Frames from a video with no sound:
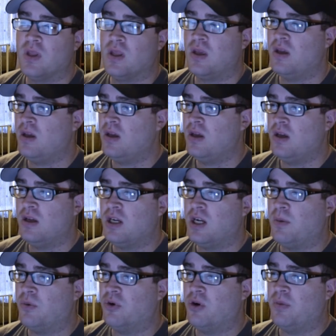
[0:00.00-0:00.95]
a
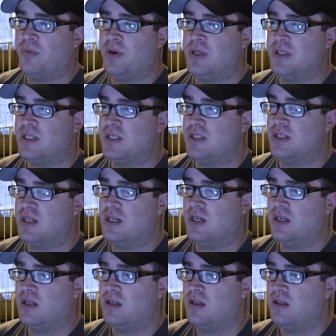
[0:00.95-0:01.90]
couple great places.
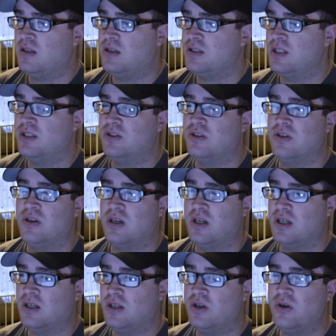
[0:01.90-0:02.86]
Uh, sin,
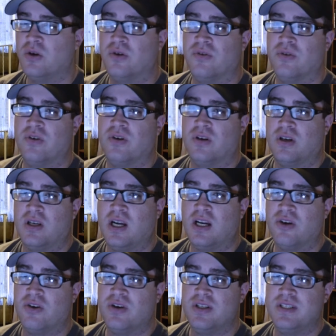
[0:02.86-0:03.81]
uh, no
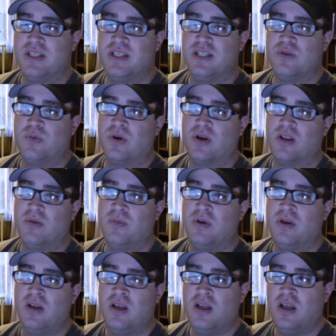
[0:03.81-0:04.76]
Concrete City is one of
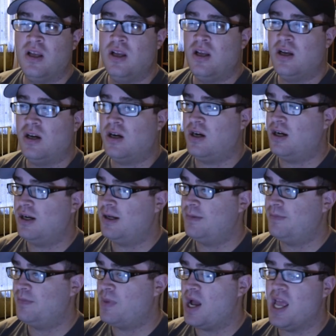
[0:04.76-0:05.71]
them.
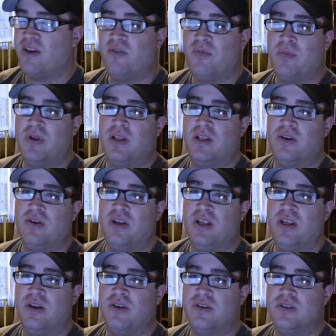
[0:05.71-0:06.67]
Um, I haven't been there in
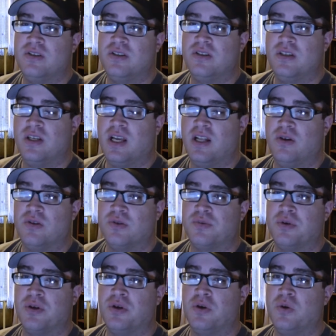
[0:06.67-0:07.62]
years, and it was
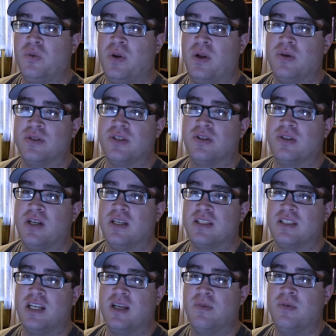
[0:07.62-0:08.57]
pretty cool when I was there
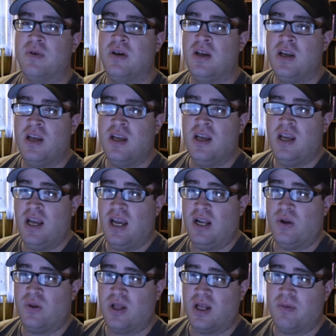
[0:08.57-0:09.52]
last time.
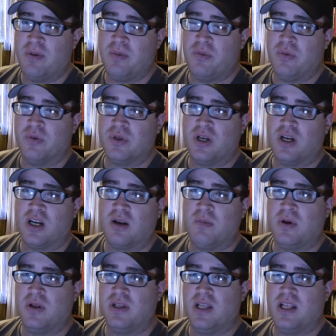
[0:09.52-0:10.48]
I know a lot of people were talking
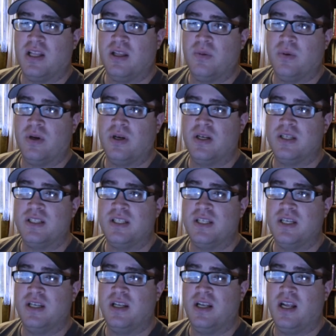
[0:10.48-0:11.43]
about that. They wanted to
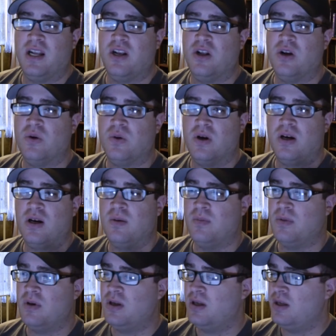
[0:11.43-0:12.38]
see it, and I know
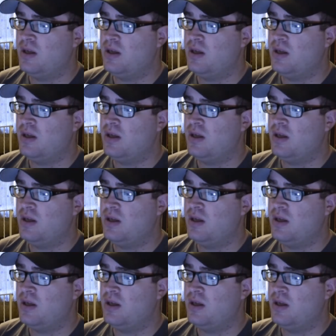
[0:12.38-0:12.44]
um,